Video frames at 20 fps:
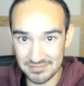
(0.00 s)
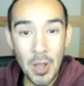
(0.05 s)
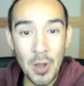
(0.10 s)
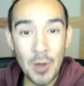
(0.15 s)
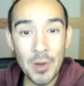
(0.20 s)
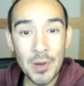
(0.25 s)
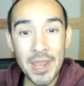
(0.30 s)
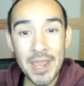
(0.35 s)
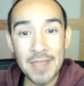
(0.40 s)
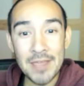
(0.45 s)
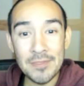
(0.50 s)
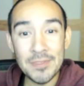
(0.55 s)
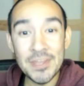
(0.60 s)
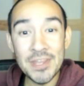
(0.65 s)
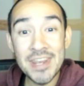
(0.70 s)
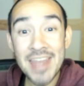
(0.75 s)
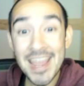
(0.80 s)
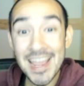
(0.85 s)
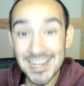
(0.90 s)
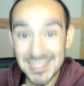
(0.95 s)
Okay,
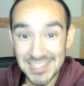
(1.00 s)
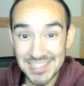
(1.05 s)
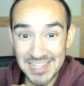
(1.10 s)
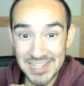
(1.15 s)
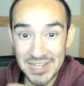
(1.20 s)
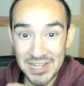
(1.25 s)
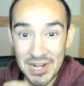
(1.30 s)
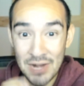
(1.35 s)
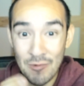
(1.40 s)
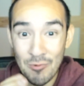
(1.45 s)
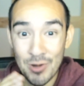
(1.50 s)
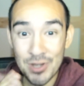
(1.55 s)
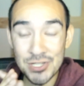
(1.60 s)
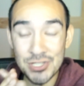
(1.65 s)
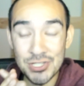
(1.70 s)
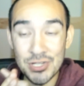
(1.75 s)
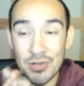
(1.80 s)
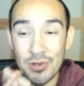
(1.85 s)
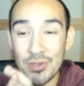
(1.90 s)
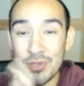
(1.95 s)
the next thing that I want to
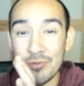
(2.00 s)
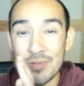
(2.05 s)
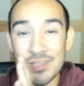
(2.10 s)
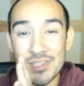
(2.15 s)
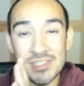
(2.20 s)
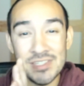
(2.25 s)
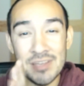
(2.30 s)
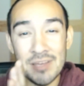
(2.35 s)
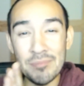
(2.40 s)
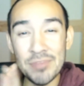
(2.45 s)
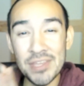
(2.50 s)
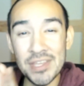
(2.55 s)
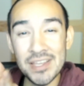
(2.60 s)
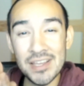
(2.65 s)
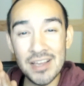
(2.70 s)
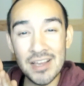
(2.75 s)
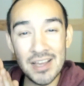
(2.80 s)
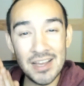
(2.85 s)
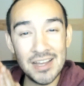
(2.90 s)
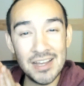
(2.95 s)
show you is
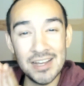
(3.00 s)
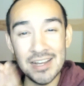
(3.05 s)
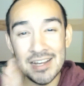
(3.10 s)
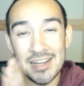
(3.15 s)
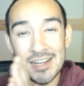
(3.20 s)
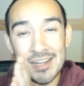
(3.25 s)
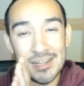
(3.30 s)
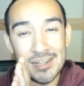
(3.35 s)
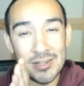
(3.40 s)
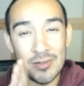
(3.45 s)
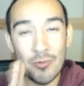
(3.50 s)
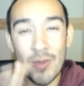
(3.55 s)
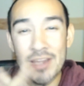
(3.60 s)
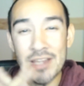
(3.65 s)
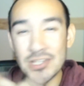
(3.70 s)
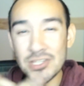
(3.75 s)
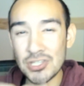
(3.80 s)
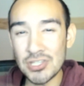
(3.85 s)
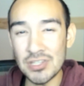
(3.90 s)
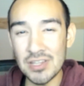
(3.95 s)
something
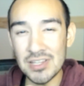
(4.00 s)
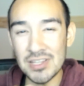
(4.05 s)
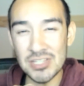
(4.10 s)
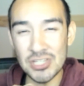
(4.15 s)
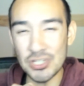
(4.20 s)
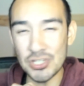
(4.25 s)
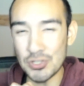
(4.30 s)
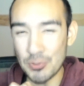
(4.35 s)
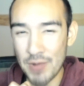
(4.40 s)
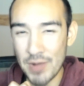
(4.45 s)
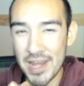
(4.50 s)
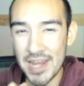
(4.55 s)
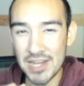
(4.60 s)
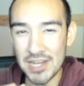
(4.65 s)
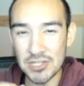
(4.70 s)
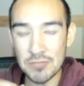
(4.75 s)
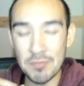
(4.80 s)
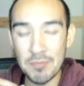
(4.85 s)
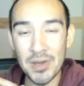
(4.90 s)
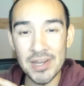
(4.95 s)
quite
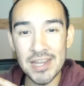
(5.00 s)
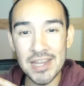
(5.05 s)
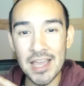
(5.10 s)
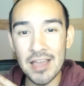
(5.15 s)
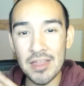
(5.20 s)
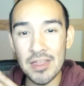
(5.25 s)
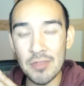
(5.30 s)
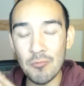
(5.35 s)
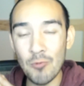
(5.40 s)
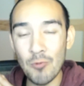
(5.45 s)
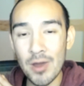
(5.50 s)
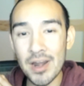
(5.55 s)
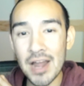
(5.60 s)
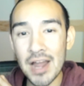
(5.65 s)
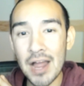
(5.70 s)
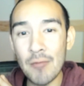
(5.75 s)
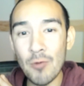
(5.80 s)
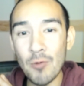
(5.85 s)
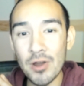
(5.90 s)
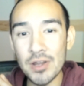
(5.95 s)
strange, but what
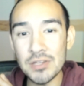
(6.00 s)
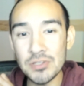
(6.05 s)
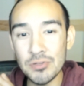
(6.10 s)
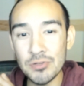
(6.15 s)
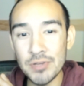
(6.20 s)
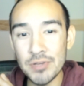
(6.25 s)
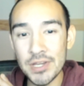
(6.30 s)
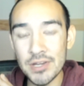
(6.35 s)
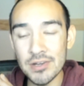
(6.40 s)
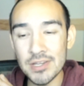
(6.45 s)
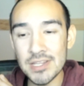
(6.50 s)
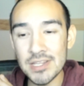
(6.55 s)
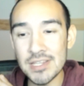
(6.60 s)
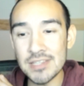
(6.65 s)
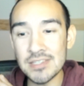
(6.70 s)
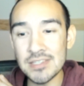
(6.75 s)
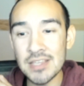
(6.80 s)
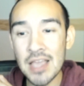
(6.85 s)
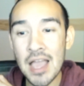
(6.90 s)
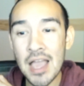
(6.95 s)
I want to do here
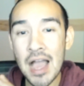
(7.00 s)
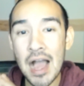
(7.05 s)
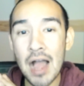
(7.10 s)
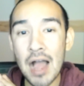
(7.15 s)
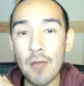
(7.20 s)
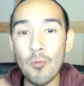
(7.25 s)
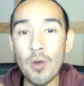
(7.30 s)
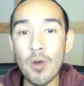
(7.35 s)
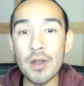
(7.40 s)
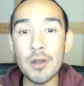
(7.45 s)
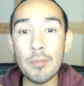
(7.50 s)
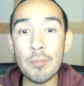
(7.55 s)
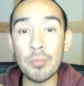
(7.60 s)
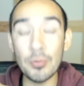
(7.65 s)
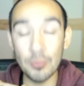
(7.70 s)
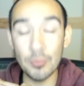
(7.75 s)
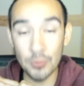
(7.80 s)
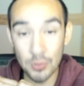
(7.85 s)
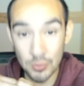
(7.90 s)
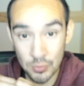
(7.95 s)
is I want to
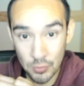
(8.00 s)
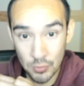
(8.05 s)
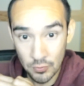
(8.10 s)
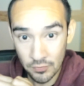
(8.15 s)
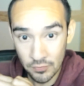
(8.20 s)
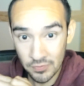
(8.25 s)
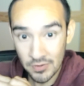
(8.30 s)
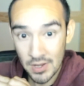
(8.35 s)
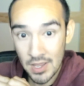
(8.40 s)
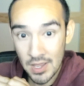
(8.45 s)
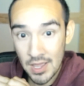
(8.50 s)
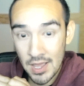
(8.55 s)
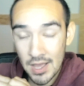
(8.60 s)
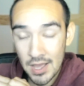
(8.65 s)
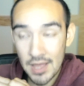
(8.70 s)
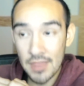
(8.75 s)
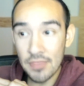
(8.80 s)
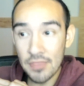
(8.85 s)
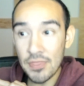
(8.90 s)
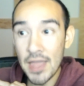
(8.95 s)
prove
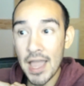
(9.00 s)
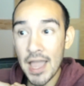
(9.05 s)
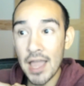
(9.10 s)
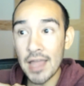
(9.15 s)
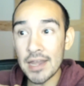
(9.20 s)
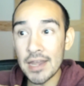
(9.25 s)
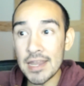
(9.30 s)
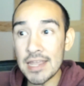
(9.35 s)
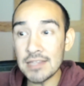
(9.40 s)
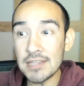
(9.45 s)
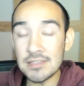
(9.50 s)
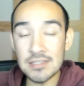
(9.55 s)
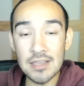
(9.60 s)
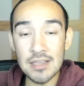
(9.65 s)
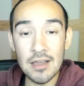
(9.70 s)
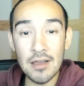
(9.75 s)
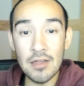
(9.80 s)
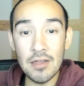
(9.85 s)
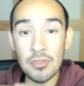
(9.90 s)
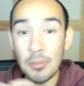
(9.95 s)
that
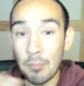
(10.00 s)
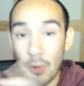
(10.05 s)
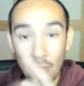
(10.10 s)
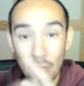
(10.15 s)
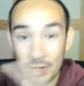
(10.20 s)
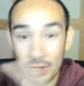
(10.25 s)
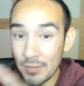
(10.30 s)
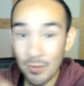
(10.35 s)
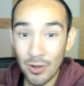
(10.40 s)
the bowling